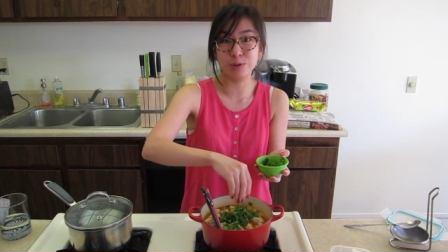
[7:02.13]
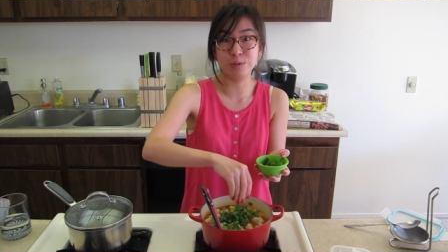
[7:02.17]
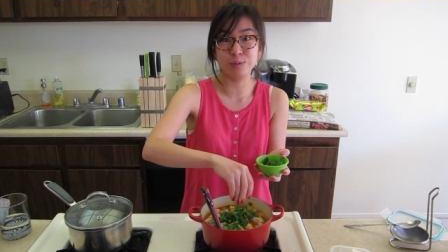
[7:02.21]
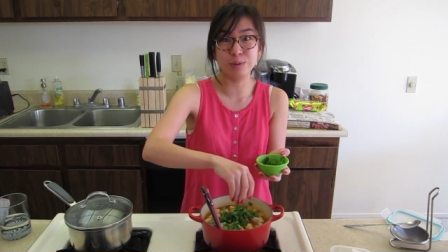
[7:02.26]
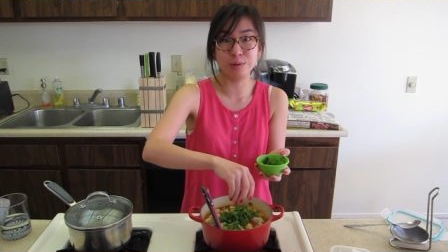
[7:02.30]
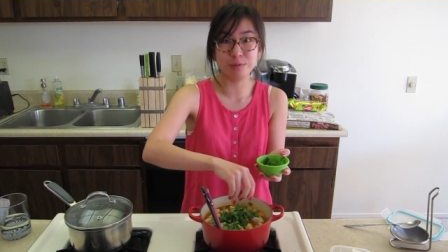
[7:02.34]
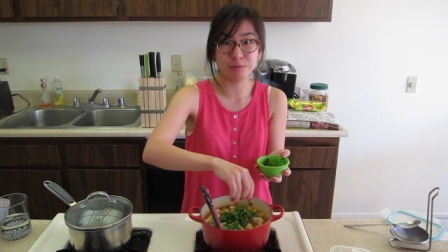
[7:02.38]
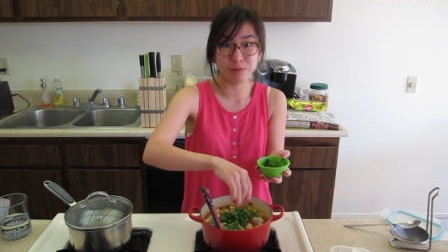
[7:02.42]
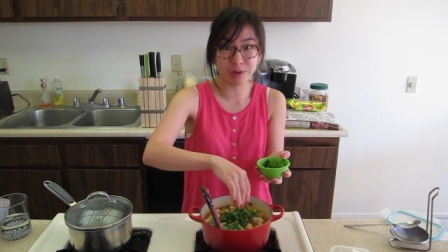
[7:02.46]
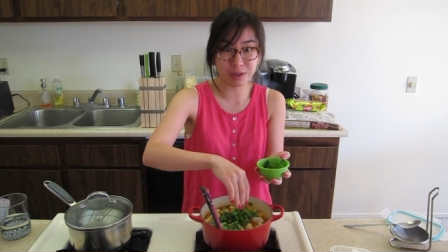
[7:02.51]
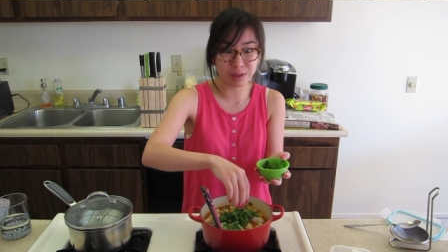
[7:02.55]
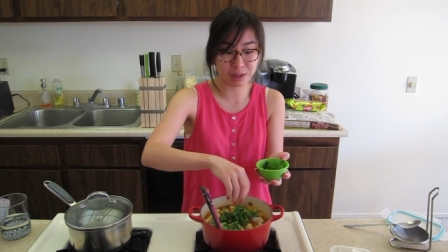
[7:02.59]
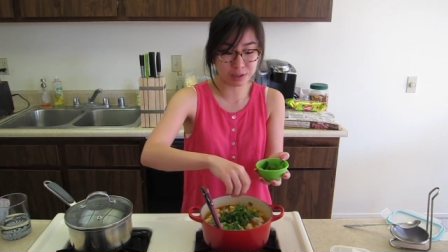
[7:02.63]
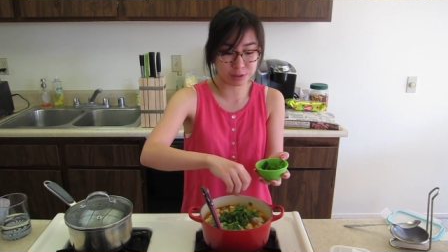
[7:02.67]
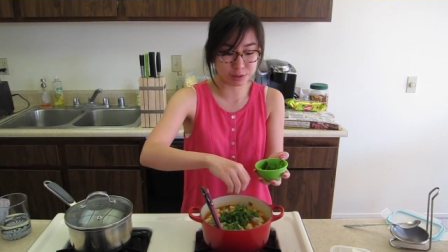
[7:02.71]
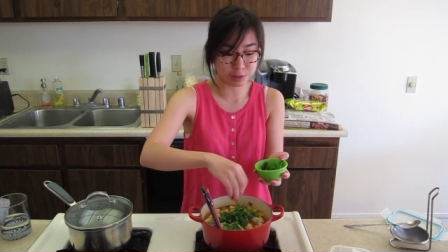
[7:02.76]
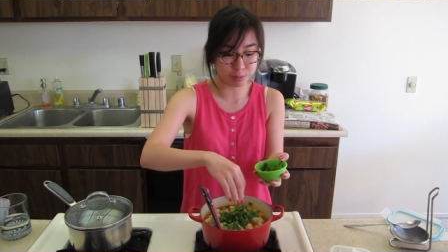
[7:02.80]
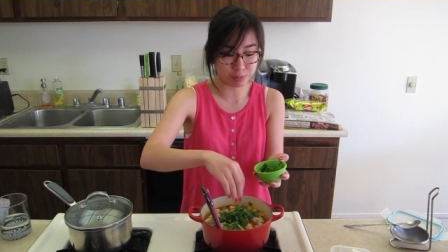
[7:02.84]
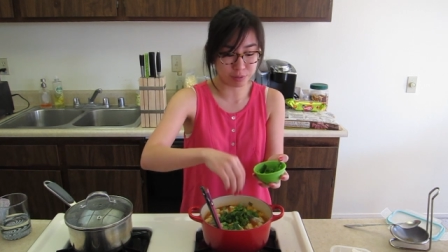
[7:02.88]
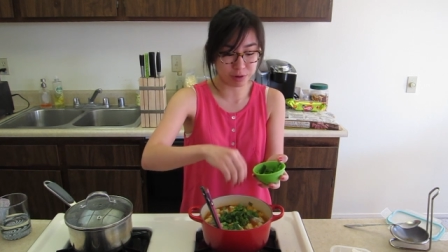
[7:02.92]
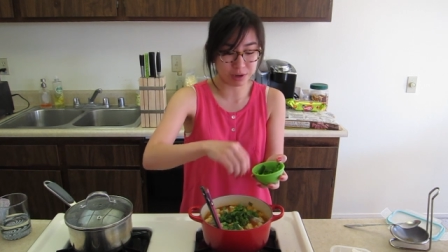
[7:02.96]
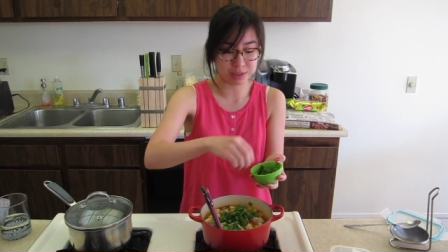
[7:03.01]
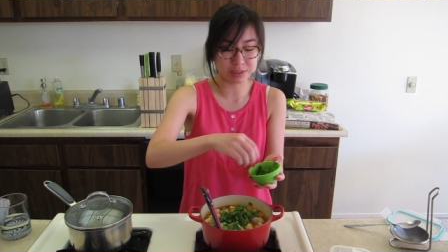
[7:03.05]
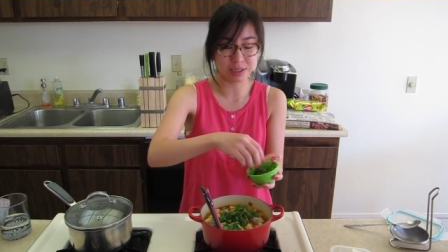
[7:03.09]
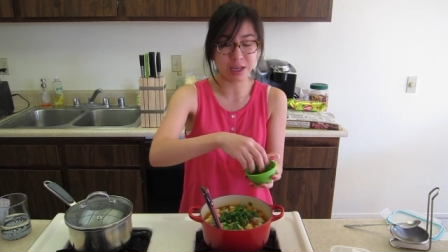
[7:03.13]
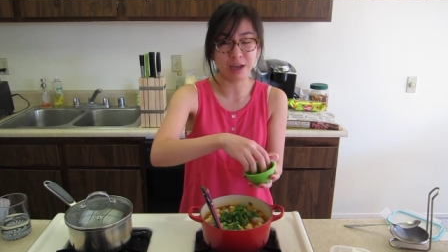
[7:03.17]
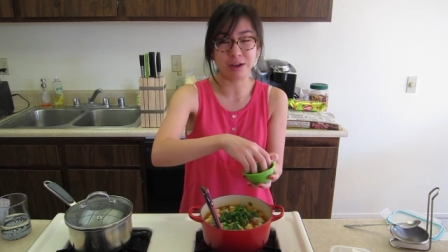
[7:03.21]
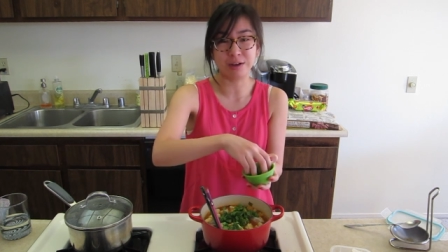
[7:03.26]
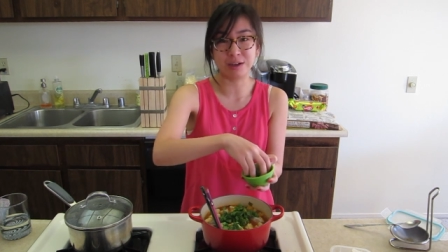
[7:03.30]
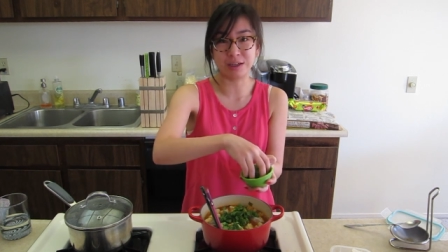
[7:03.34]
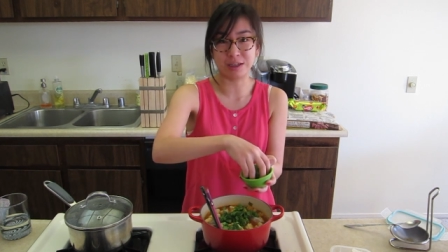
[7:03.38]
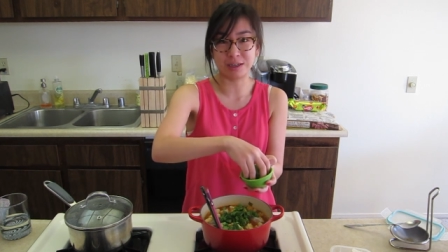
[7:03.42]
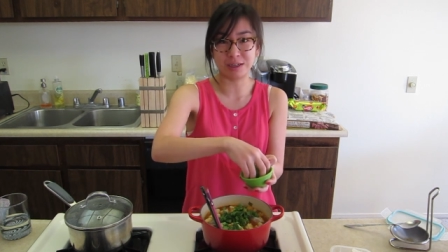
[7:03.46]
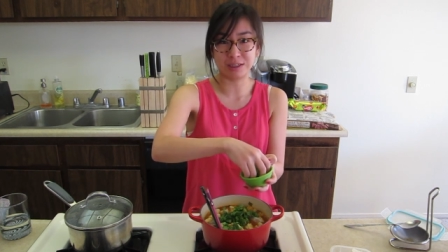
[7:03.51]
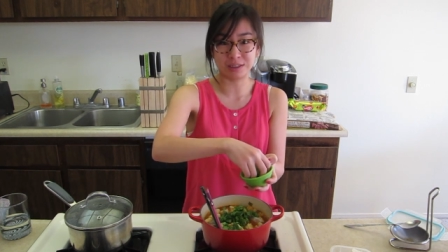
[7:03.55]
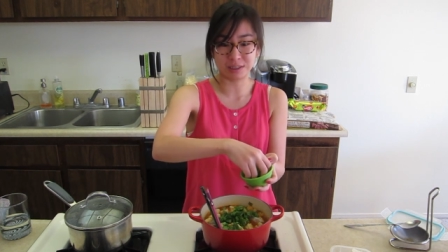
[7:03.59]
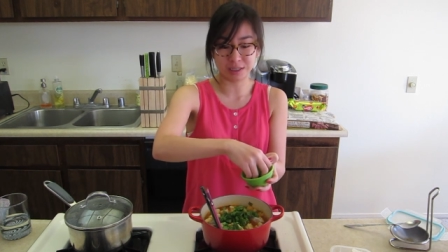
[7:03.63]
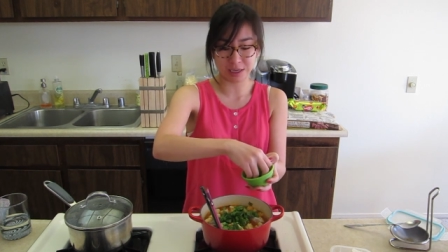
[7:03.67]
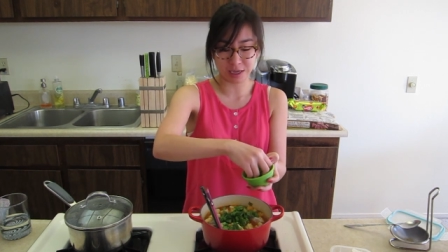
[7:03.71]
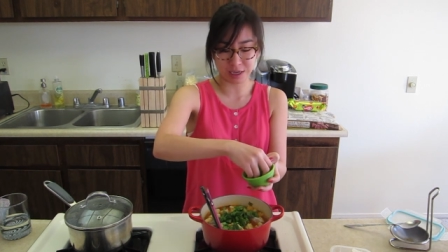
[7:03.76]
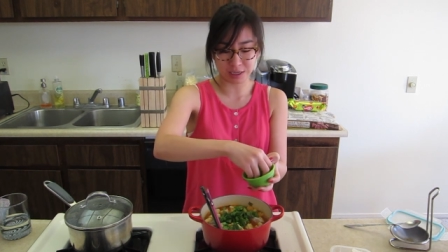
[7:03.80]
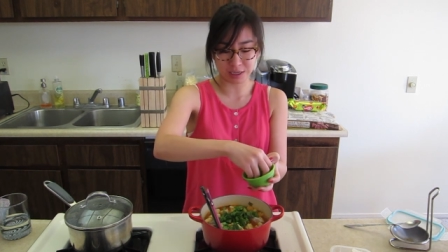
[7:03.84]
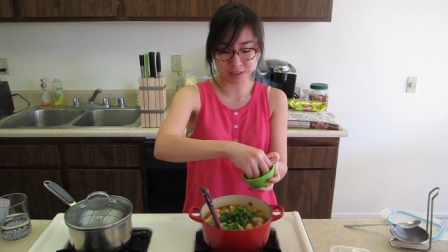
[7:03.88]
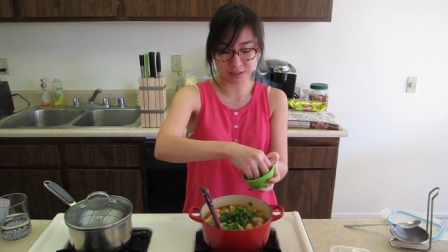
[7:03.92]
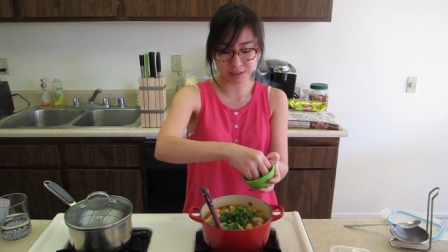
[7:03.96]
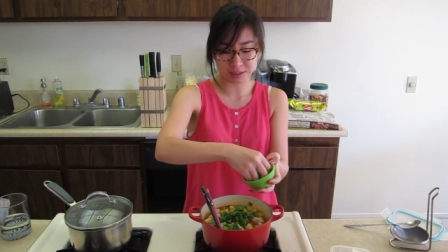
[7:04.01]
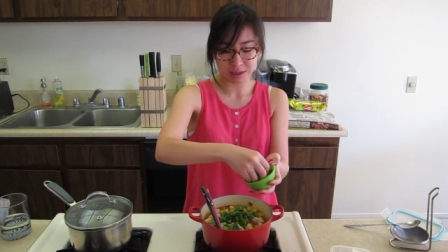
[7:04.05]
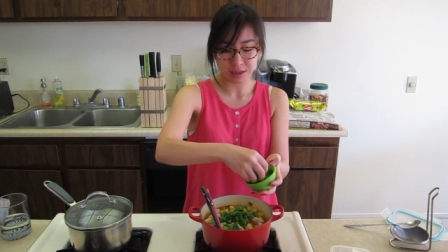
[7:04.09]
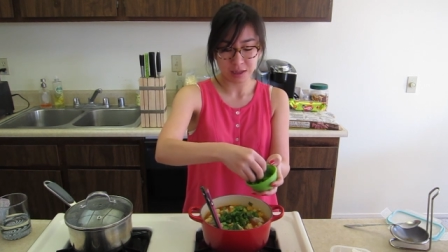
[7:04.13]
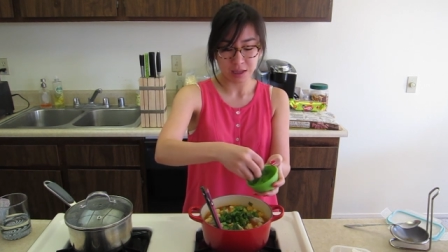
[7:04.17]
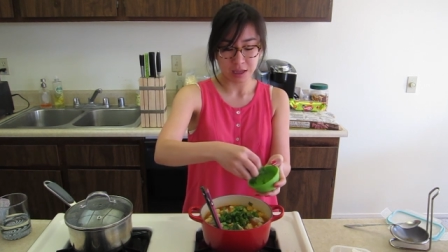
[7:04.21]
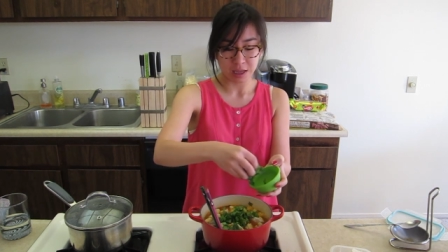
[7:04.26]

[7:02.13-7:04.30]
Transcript: You'll be really surprised how good it tastes.